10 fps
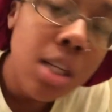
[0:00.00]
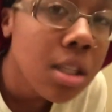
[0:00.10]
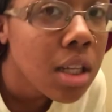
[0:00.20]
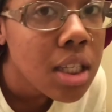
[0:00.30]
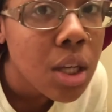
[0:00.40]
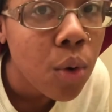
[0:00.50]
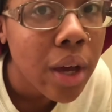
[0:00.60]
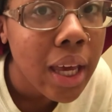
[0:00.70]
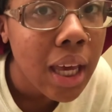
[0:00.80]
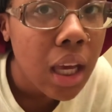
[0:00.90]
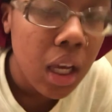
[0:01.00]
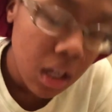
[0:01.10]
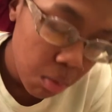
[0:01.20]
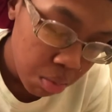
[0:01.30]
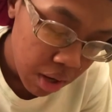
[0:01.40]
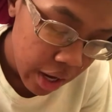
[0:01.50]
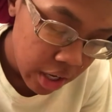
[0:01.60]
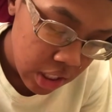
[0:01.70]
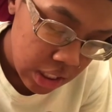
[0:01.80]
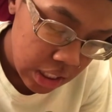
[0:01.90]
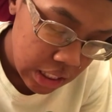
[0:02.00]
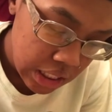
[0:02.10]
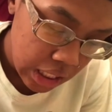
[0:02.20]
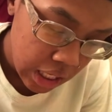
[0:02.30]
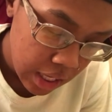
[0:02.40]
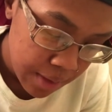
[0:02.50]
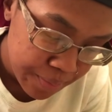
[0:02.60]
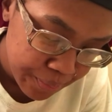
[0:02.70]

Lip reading: So let's go ahead and apply her to the skin.